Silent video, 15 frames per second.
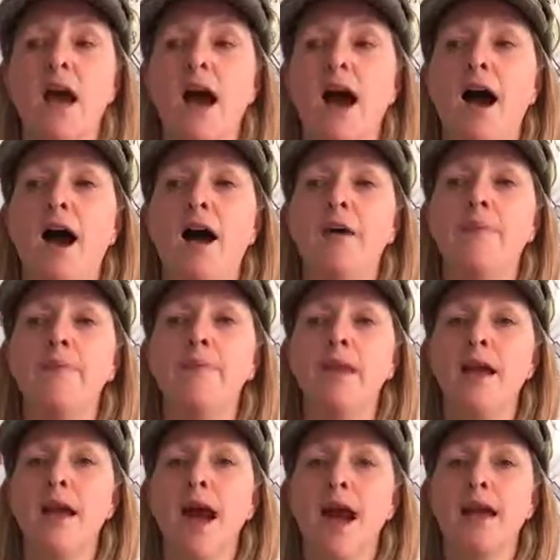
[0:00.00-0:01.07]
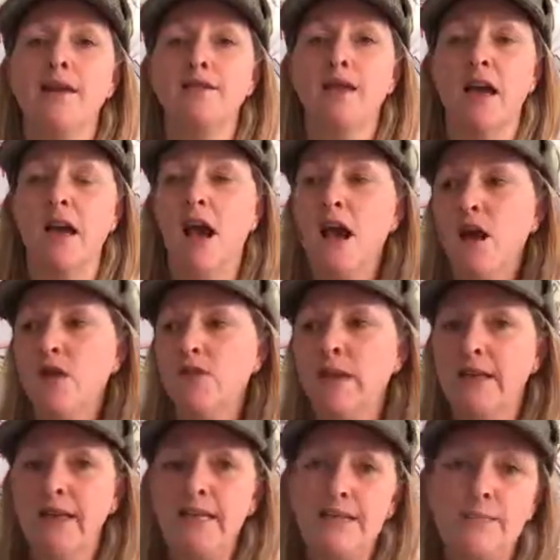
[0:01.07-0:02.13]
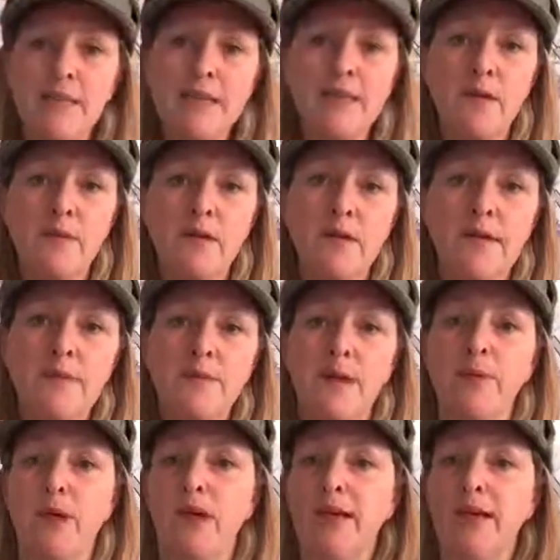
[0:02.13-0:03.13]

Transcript: And it's like, oh, so I need to meet some of these people.